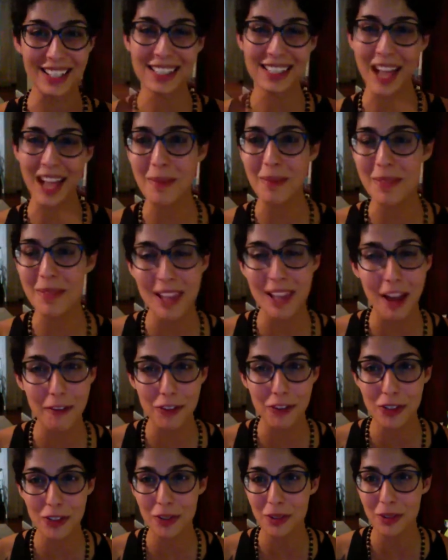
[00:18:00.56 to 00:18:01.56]
time this
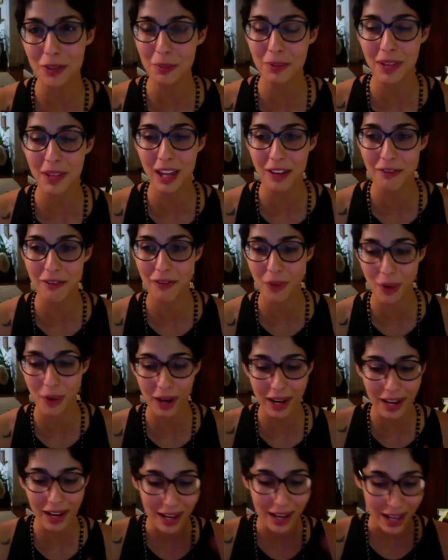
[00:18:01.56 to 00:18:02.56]
afternoon to plan for
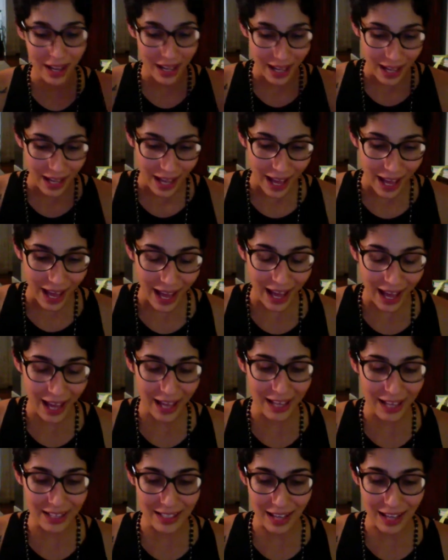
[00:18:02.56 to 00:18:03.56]
it
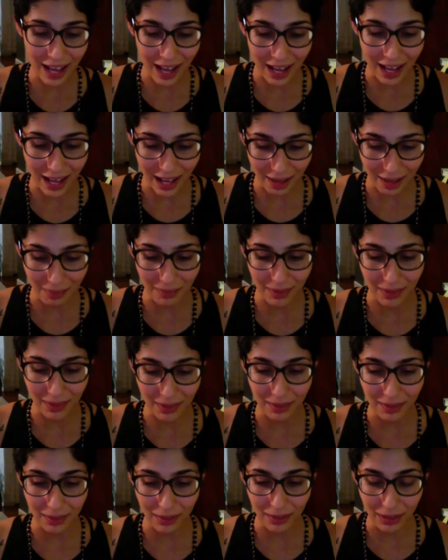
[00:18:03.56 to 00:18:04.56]
and i am
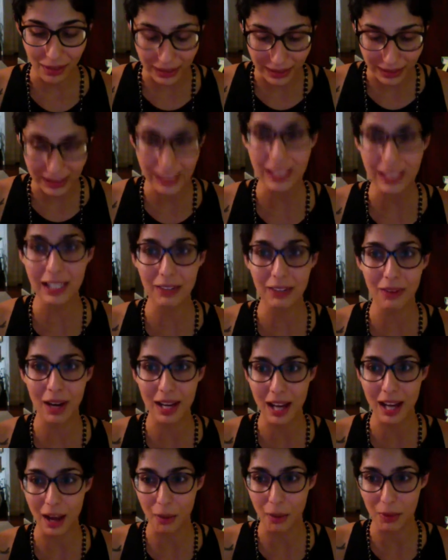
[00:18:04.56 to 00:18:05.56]
leading
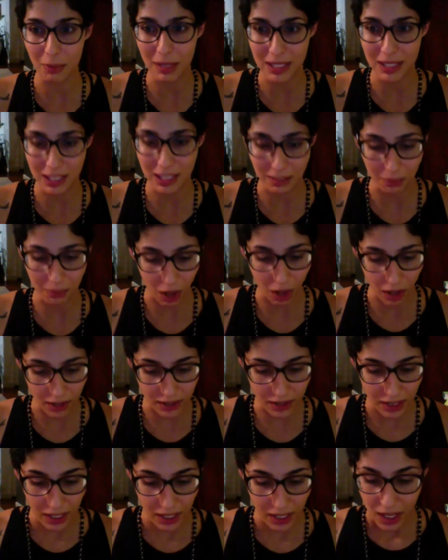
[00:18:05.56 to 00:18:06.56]
right now with my team
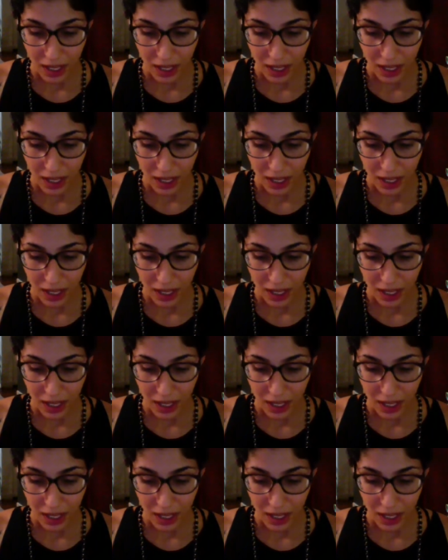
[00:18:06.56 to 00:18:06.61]
calls.